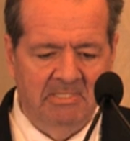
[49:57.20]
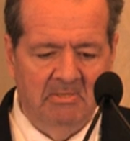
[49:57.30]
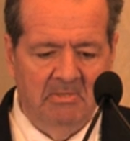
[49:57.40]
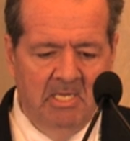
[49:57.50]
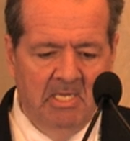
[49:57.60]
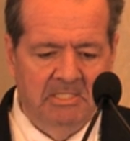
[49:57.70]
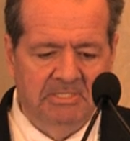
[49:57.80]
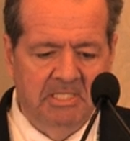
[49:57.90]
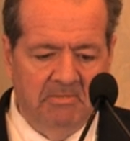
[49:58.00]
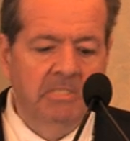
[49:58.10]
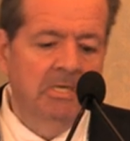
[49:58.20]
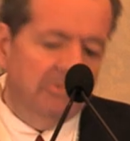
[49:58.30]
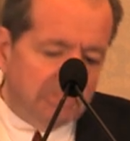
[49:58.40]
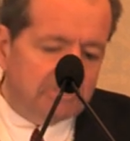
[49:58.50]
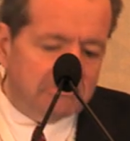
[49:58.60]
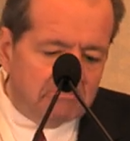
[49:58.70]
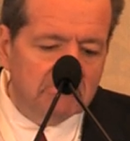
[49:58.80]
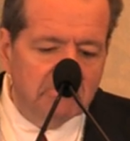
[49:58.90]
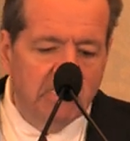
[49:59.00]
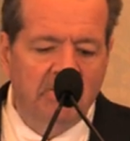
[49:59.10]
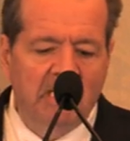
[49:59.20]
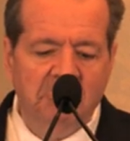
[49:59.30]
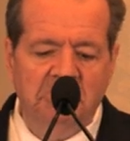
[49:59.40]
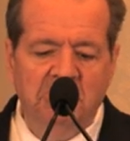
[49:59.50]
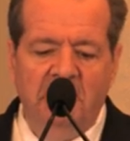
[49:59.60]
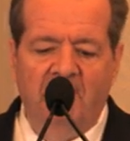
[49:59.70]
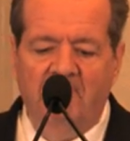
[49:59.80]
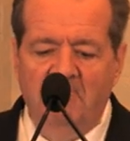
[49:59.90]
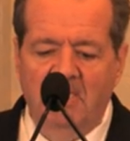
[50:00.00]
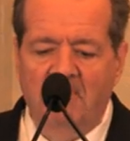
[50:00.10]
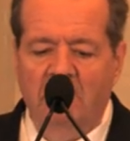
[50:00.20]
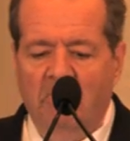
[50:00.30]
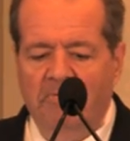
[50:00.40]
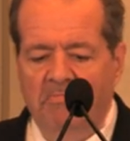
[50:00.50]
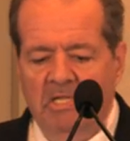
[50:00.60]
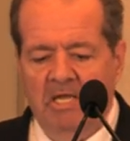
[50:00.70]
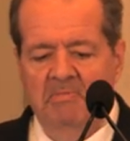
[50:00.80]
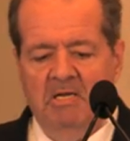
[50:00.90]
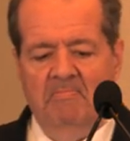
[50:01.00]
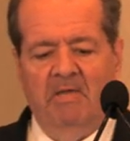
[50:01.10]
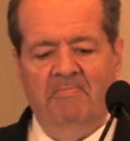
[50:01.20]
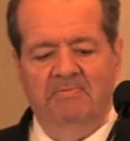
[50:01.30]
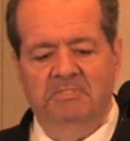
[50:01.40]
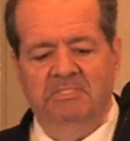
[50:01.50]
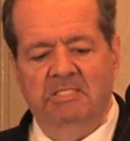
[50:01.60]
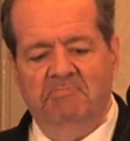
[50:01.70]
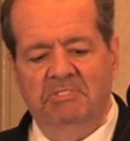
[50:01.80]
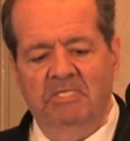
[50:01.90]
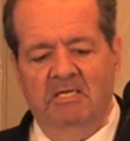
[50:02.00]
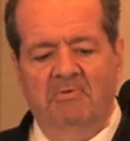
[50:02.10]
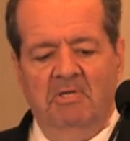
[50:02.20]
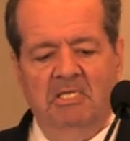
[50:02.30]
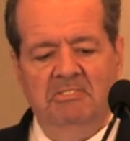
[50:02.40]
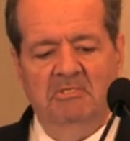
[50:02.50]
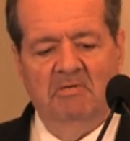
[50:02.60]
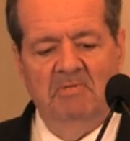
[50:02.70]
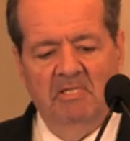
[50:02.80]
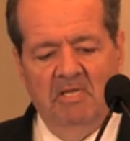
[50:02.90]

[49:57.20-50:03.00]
So just think, that's what you'll get from LabCorp from Lyme, that about 6% of our kids are going to be